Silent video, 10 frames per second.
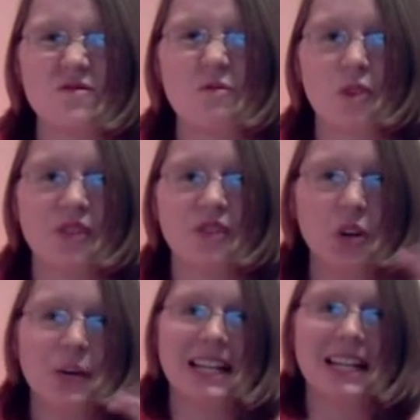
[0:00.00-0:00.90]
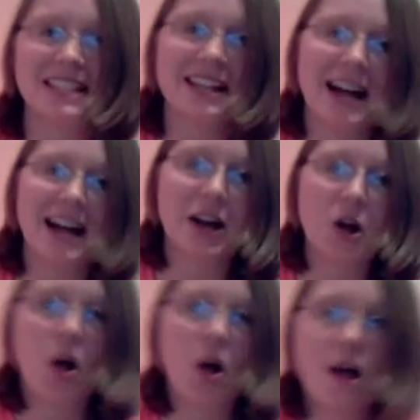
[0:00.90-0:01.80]
reviewing
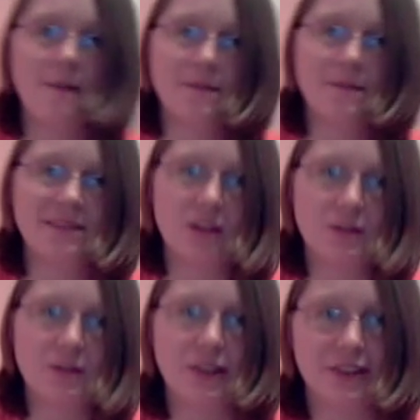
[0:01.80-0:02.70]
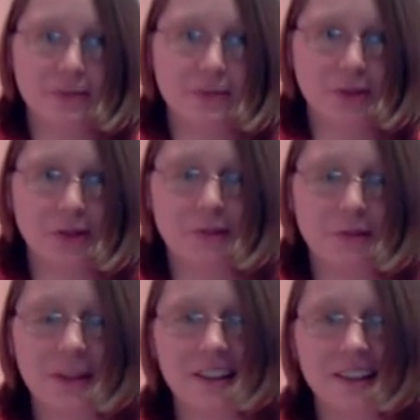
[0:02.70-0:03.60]
style, that would be awesome too,
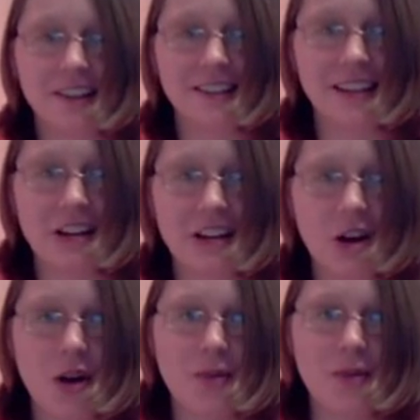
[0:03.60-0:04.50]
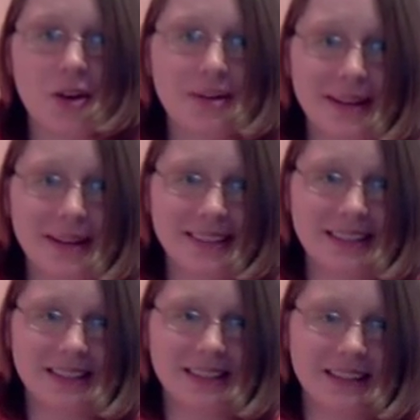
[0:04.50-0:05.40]
because I know I'm not
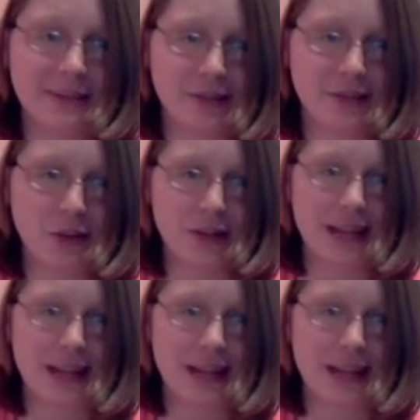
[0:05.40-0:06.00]
amazing at reviewing